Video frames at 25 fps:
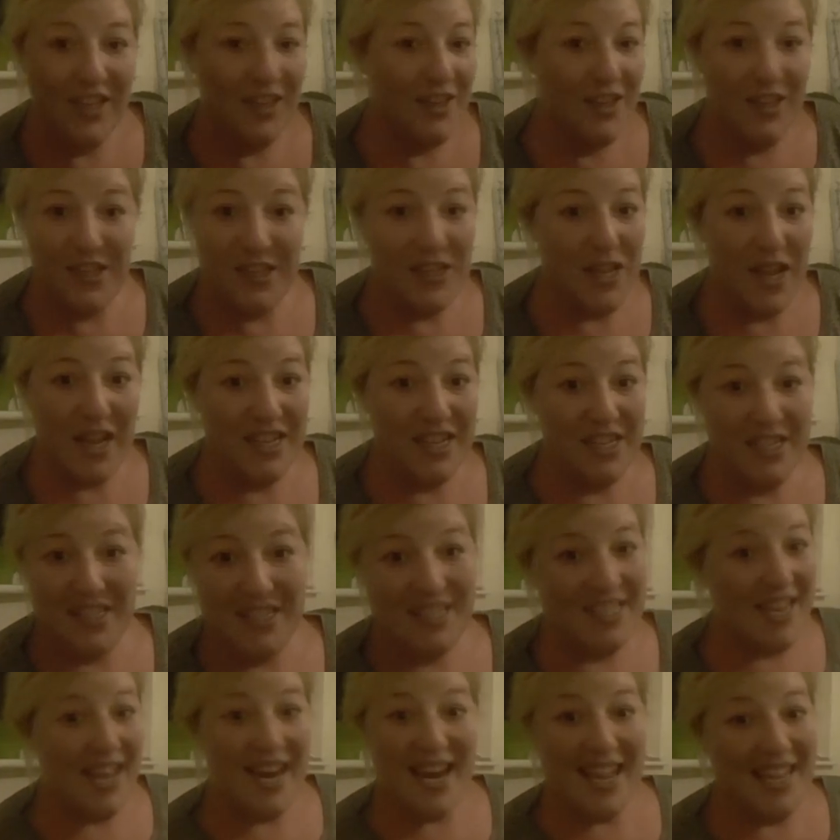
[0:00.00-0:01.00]

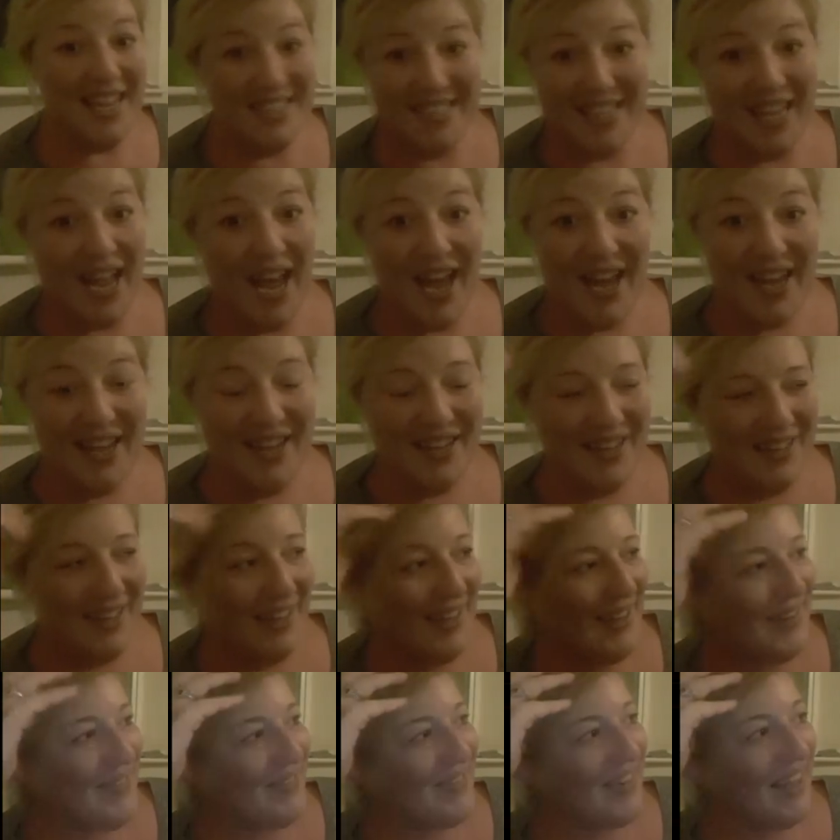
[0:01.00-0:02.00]
Dead excited.
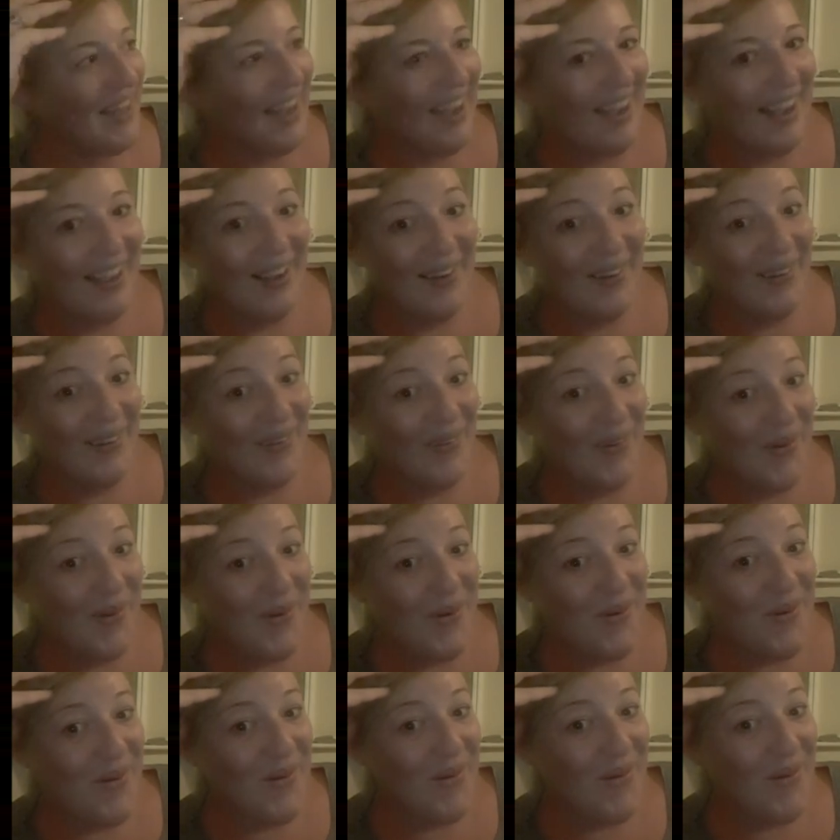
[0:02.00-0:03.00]
And I'm like,
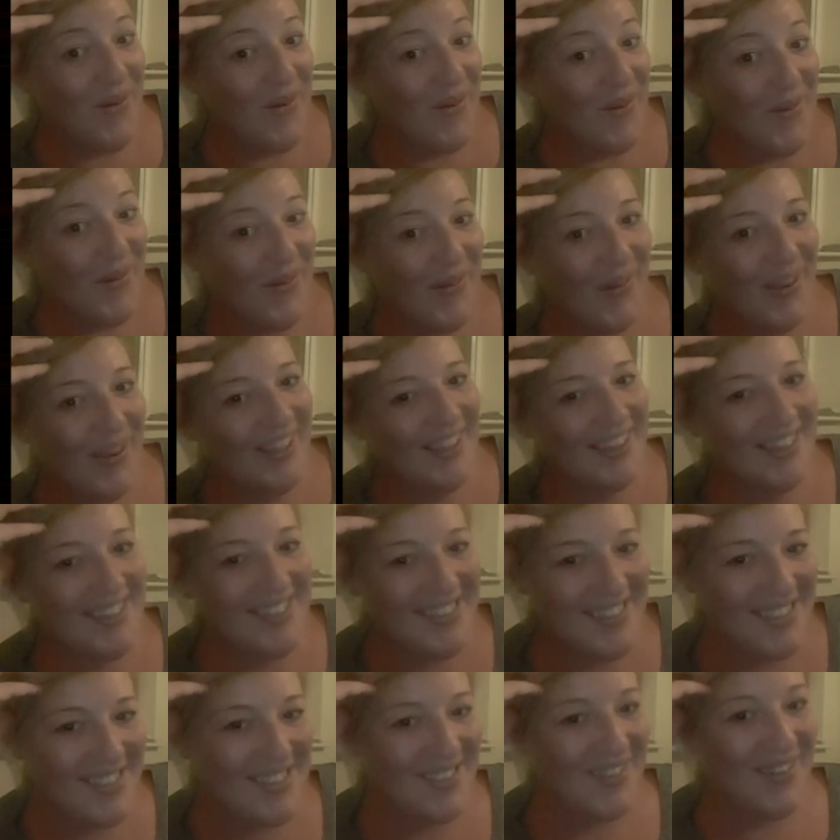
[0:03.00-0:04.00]
oh,
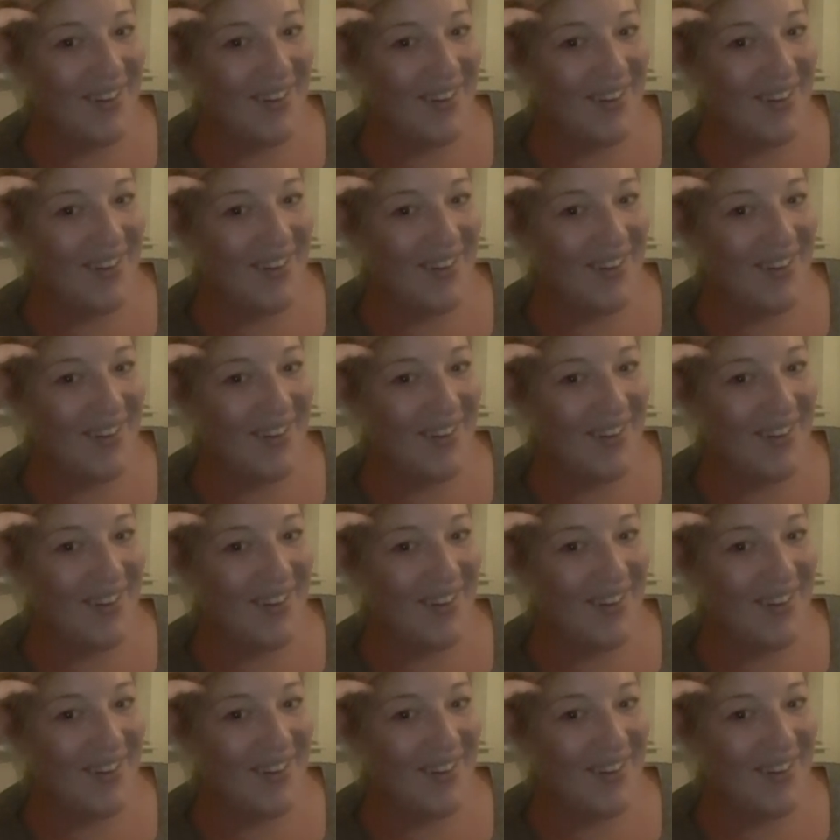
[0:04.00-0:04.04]
this is